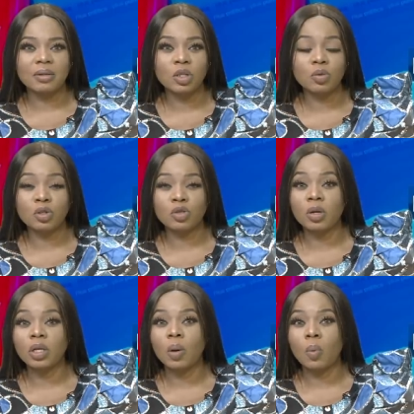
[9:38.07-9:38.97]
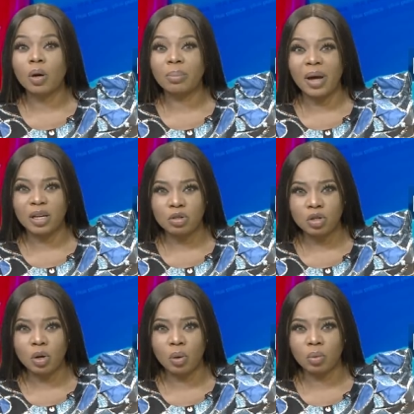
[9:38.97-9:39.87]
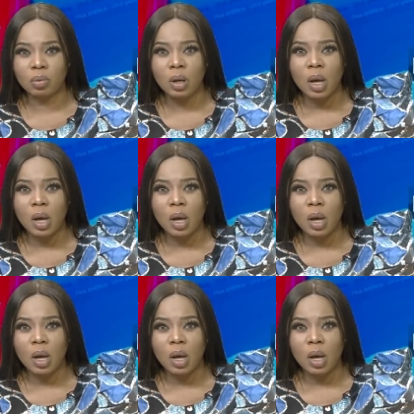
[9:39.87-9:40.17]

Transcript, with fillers: Tinubu is running a one-man show